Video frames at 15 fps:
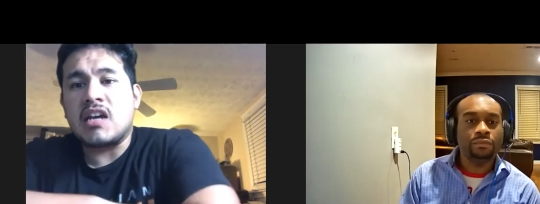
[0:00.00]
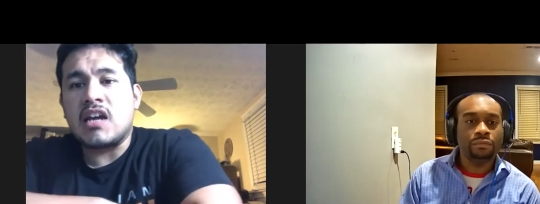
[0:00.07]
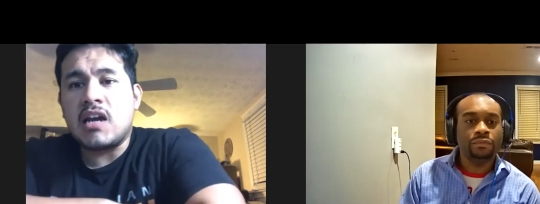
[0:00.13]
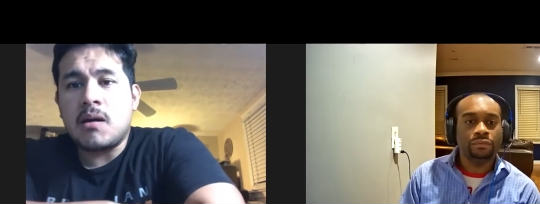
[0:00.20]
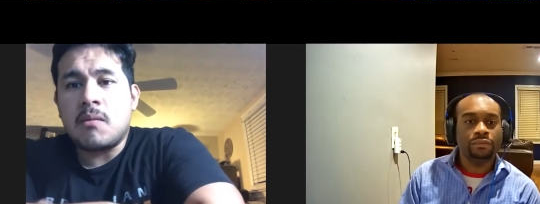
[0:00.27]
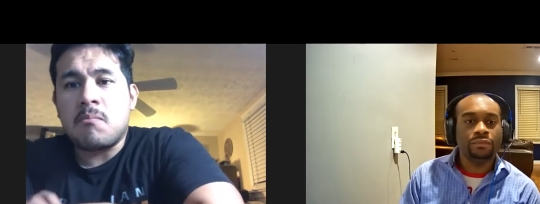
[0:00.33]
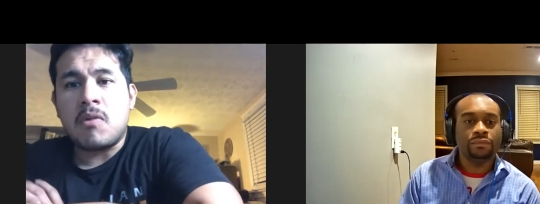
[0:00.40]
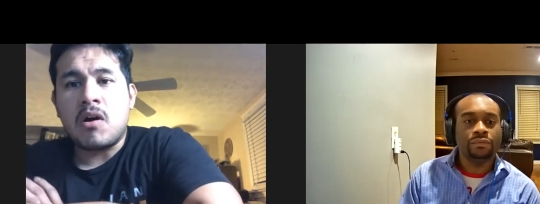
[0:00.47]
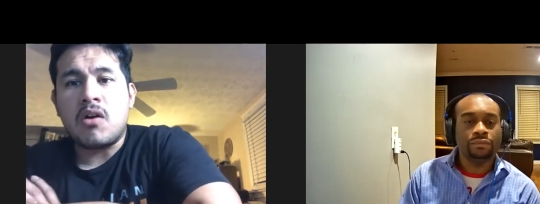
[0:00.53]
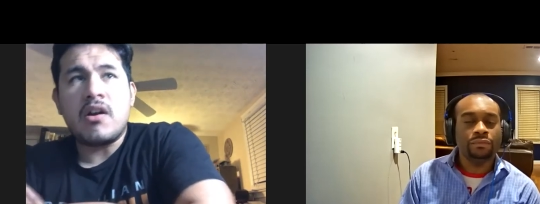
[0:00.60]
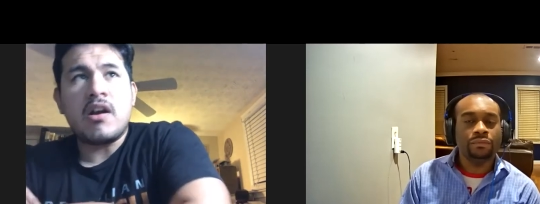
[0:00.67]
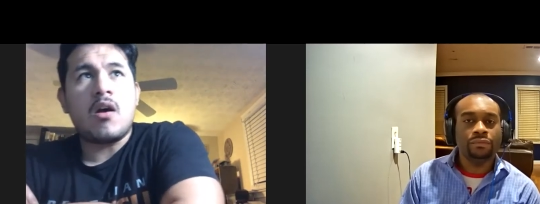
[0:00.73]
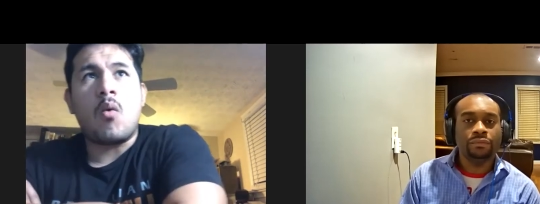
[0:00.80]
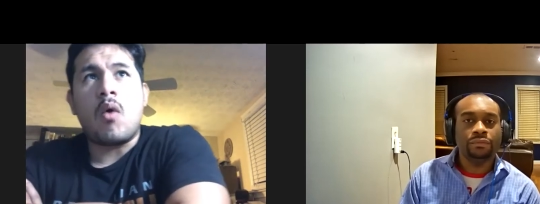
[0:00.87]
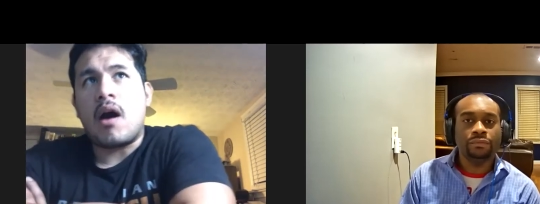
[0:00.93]
Speaker 1: taking mm.
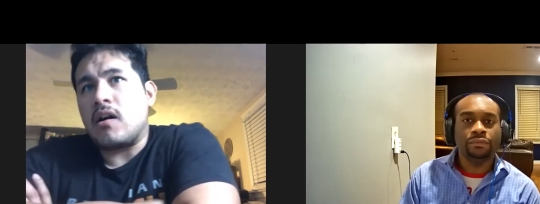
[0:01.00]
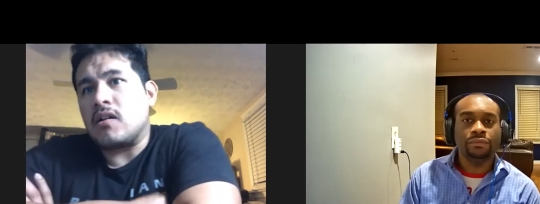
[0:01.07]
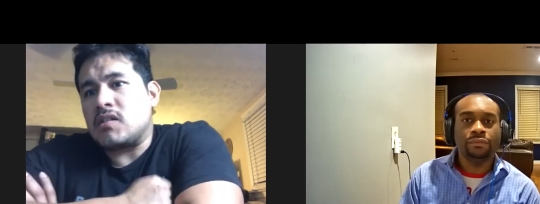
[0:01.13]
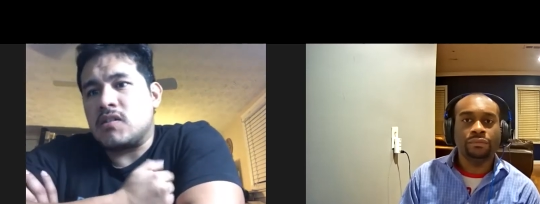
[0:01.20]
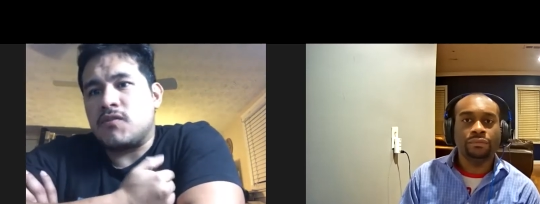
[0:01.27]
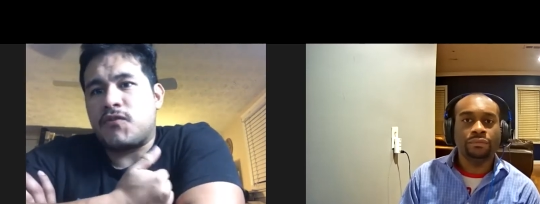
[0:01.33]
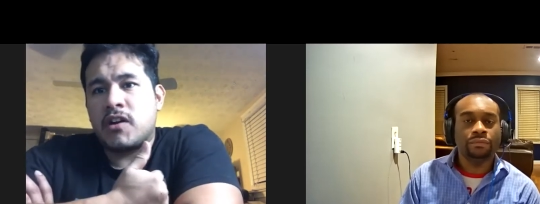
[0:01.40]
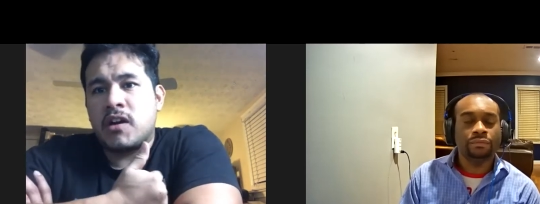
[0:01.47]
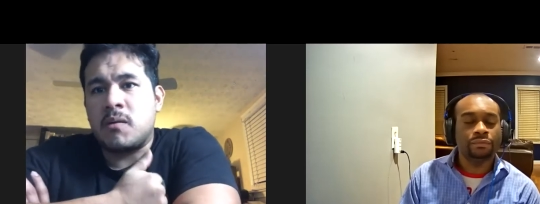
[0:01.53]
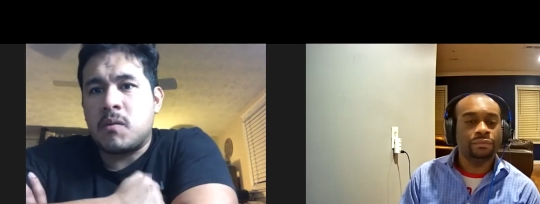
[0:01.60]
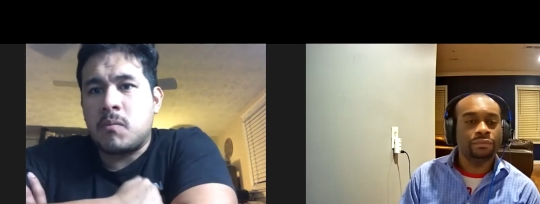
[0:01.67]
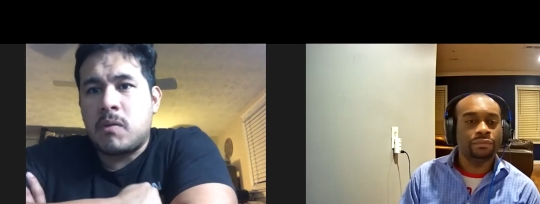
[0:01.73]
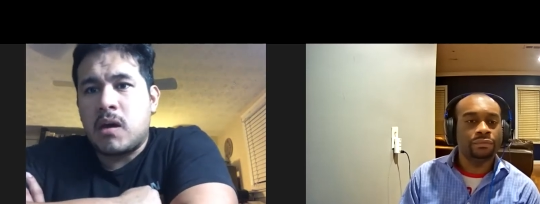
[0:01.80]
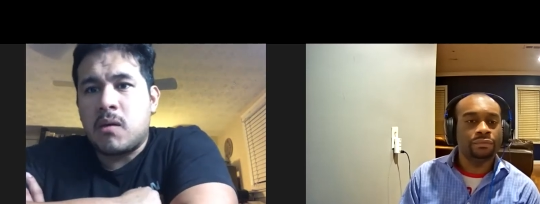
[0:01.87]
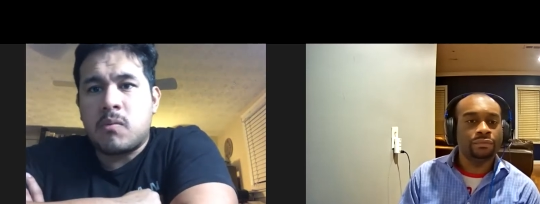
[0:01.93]
Murray a while to for him to
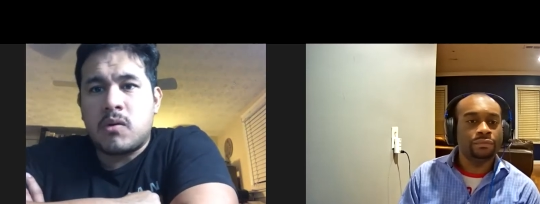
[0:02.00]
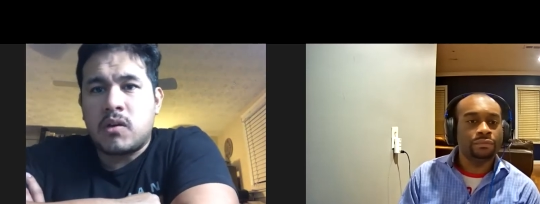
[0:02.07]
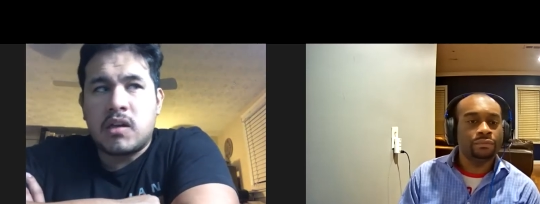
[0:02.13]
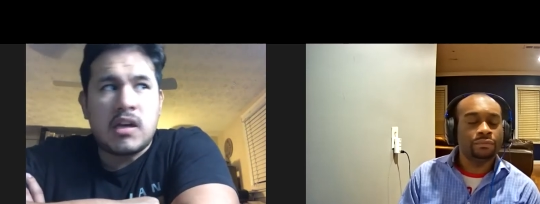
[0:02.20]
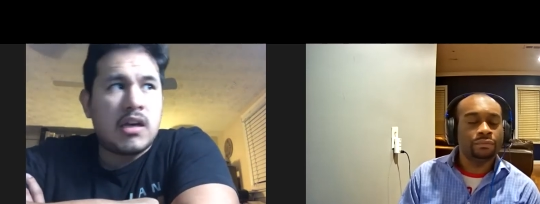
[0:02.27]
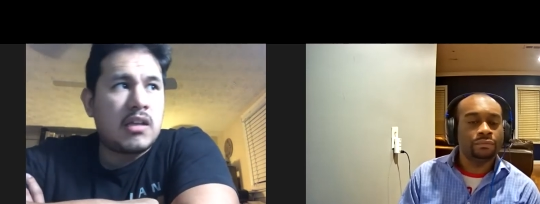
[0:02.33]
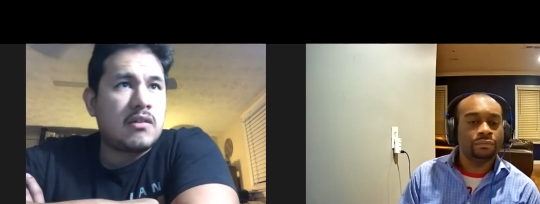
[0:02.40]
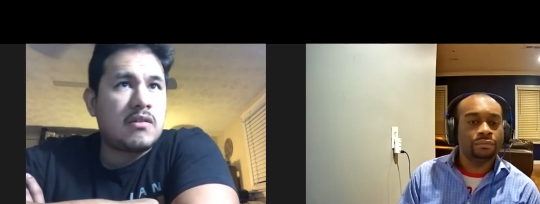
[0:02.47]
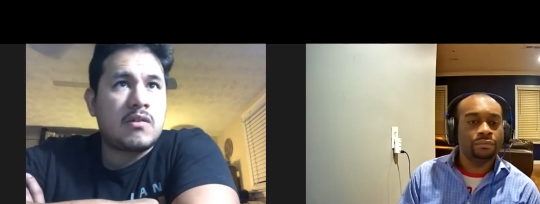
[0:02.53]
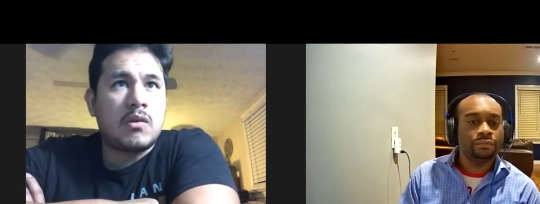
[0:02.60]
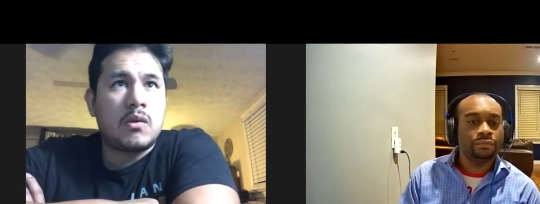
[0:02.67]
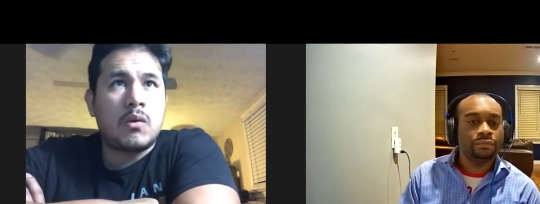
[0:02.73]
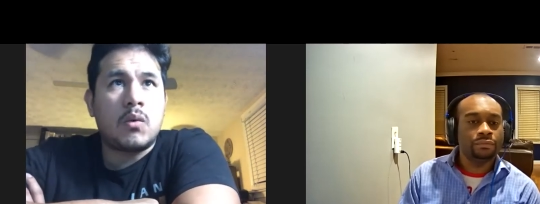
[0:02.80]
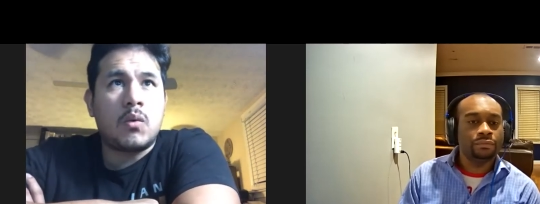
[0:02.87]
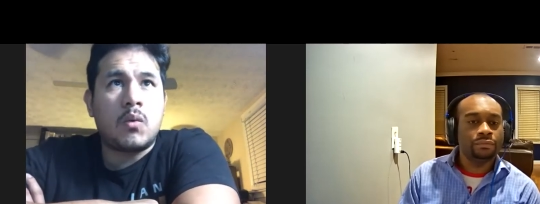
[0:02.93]
be able to get
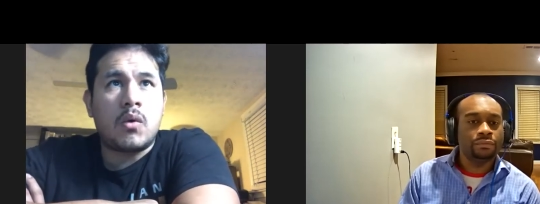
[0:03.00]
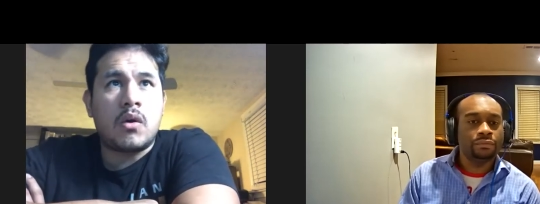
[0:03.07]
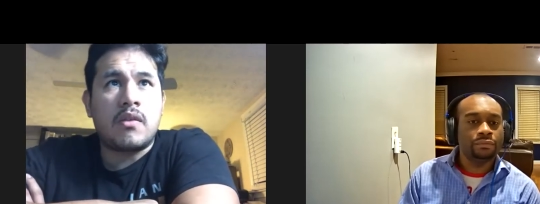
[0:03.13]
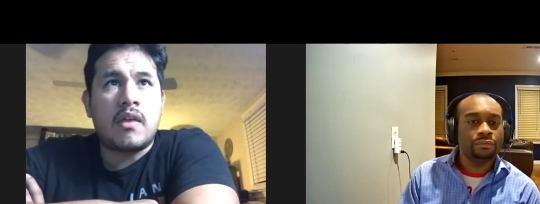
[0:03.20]
to where